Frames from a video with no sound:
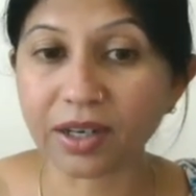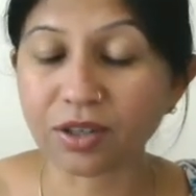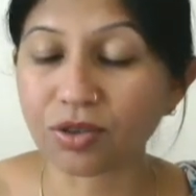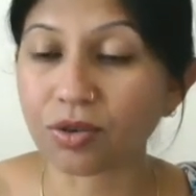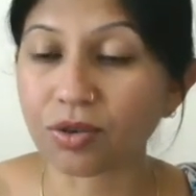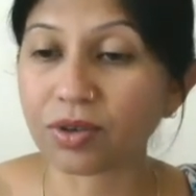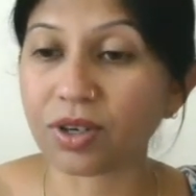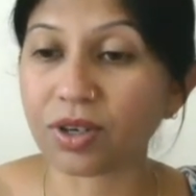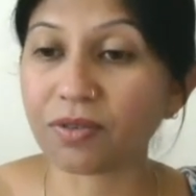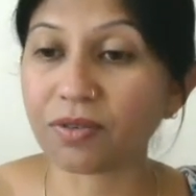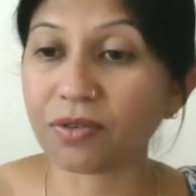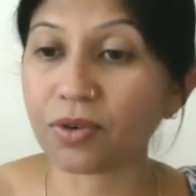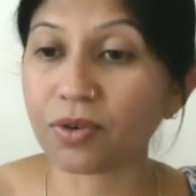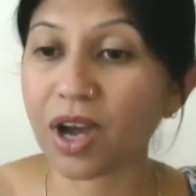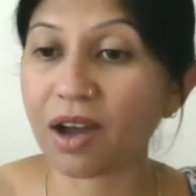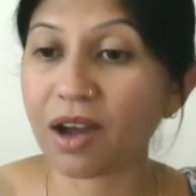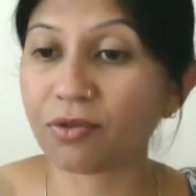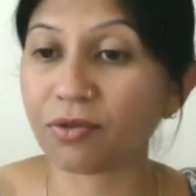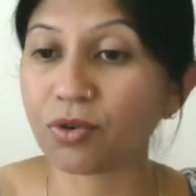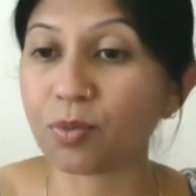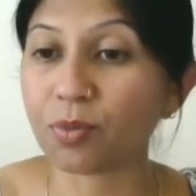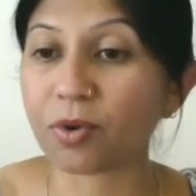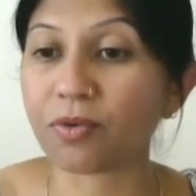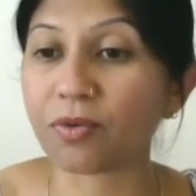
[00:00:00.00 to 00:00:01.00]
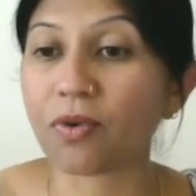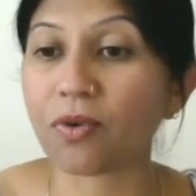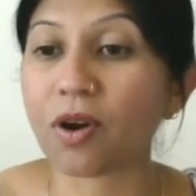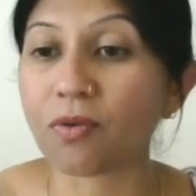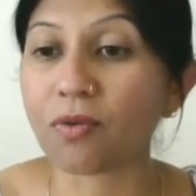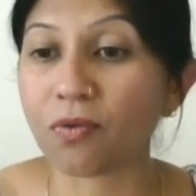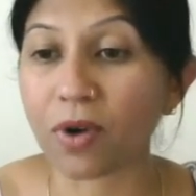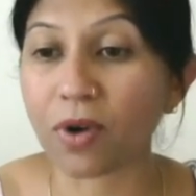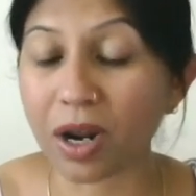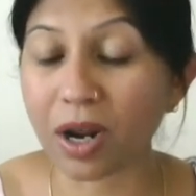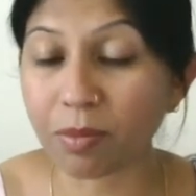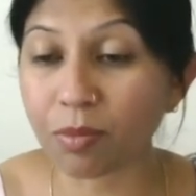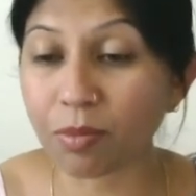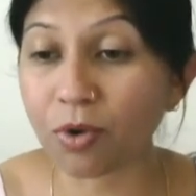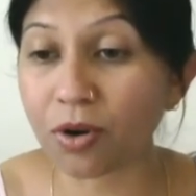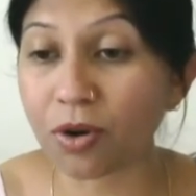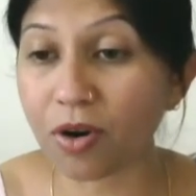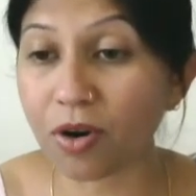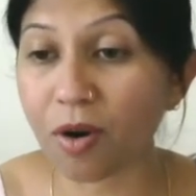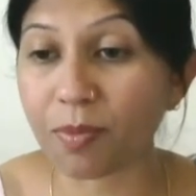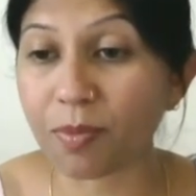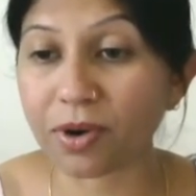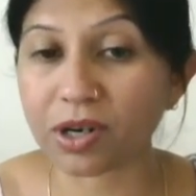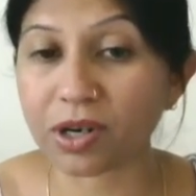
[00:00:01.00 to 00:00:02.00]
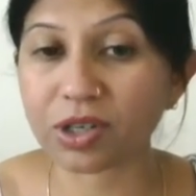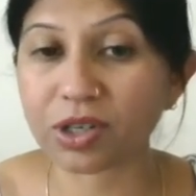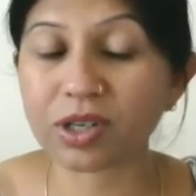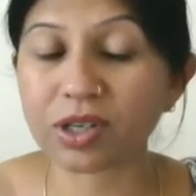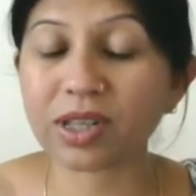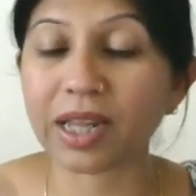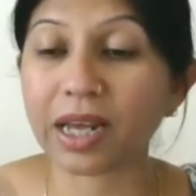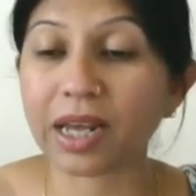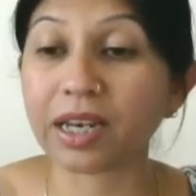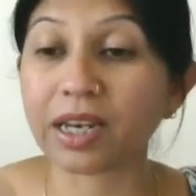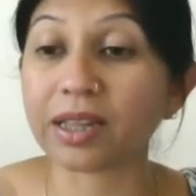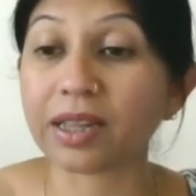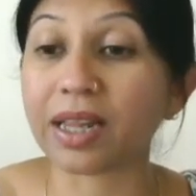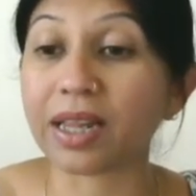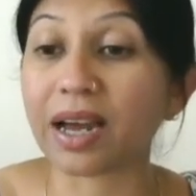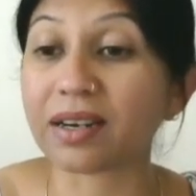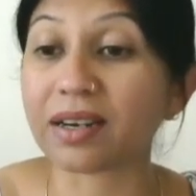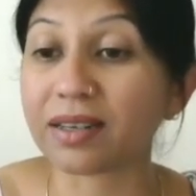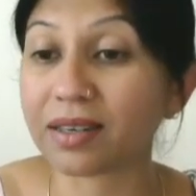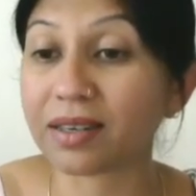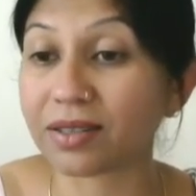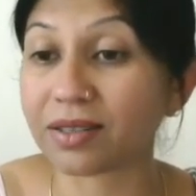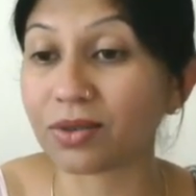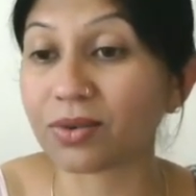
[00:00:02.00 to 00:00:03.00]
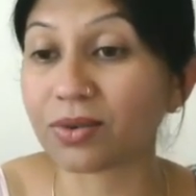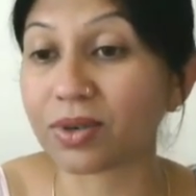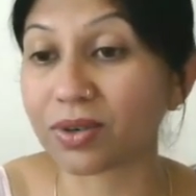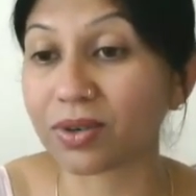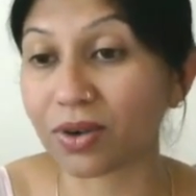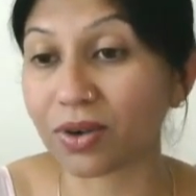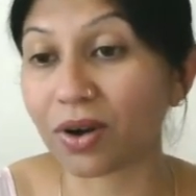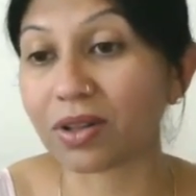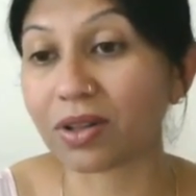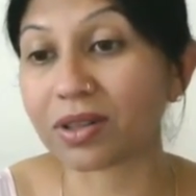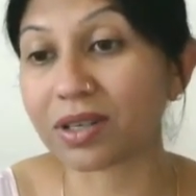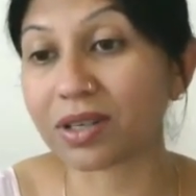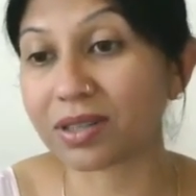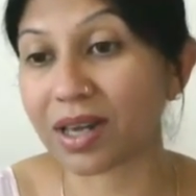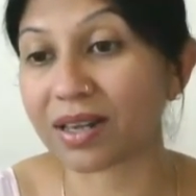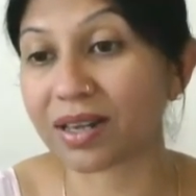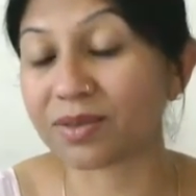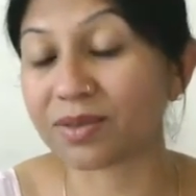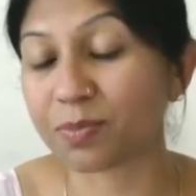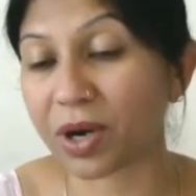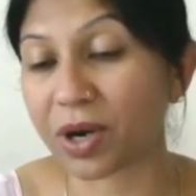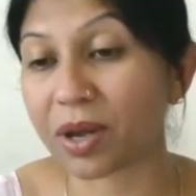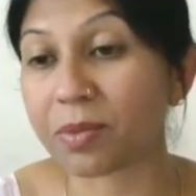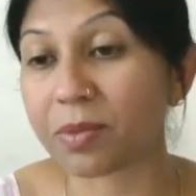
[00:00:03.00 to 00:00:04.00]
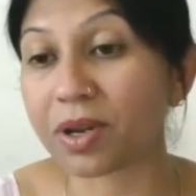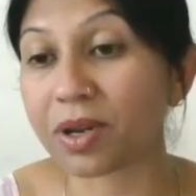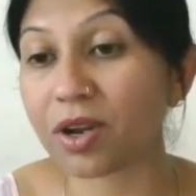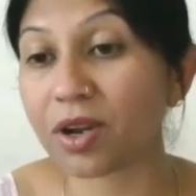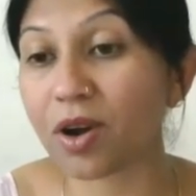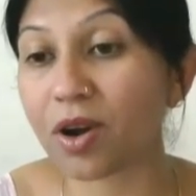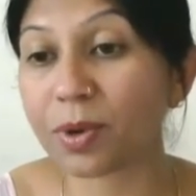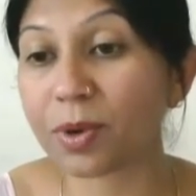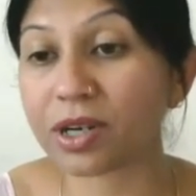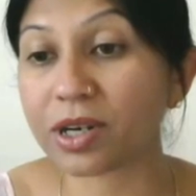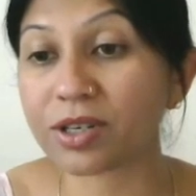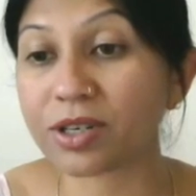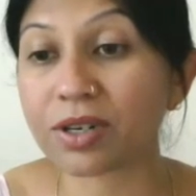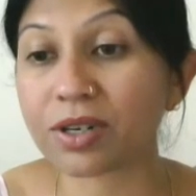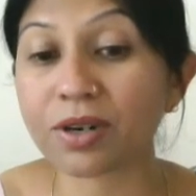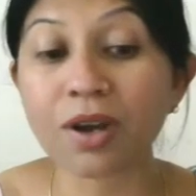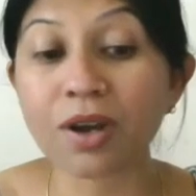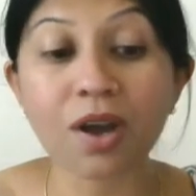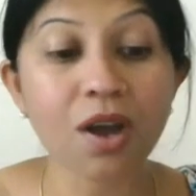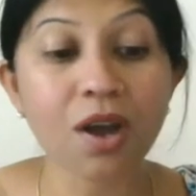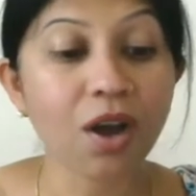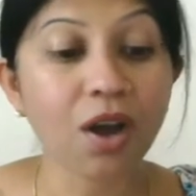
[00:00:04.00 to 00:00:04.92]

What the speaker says: So if you have to perform one more operation, then in that case you can call this as primary operation.